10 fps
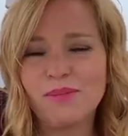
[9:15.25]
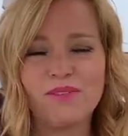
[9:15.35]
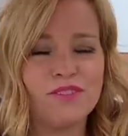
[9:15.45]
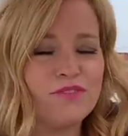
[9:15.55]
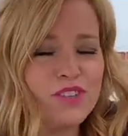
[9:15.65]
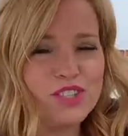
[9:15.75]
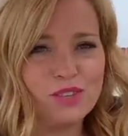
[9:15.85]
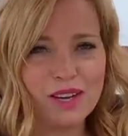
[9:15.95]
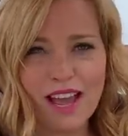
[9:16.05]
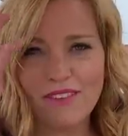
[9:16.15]
We have a full
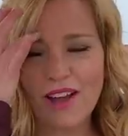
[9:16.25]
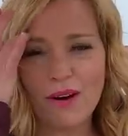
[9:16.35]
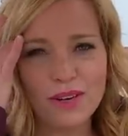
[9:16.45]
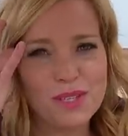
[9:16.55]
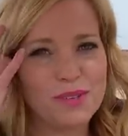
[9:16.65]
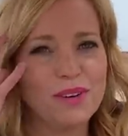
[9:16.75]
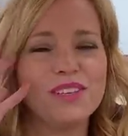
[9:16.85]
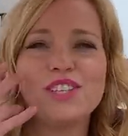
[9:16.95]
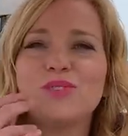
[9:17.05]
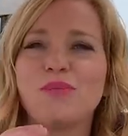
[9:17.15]
2.5 hours. We don't
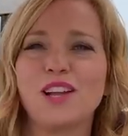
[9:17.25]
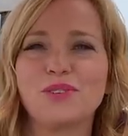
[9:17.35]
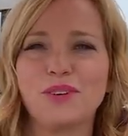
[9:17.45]
need to rush.